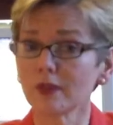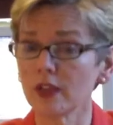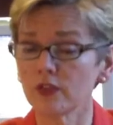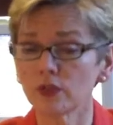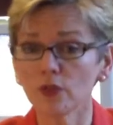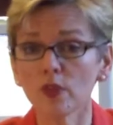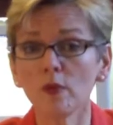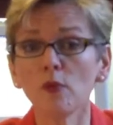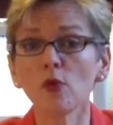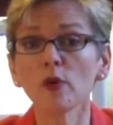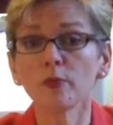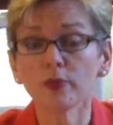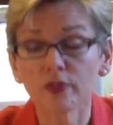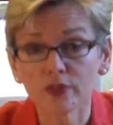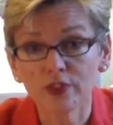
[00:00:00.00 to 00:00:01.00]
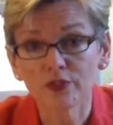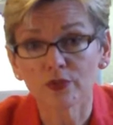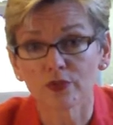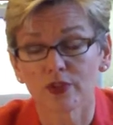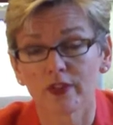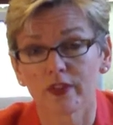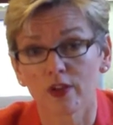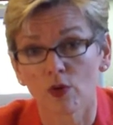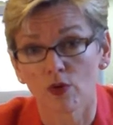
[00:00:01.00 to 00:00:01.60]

So the more procedures that they